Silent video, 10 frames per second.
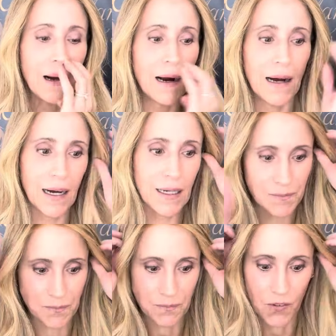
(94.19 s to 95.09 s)

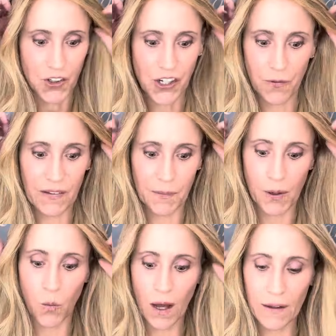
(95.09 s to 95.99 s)
Um, she fits me
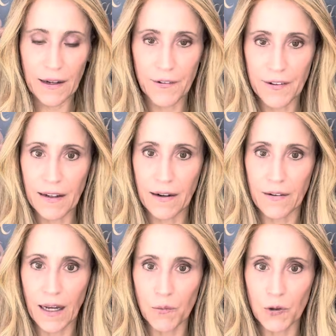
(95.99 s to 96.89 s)
well ear to ear,
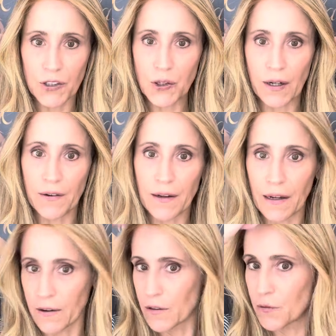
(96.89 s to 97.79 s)
and I'm real short ear to
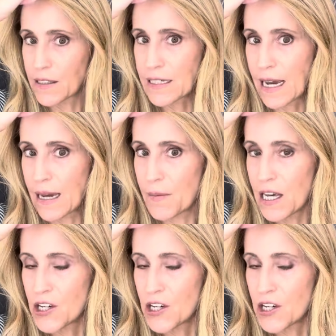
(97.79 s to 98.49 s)
ear in front nape.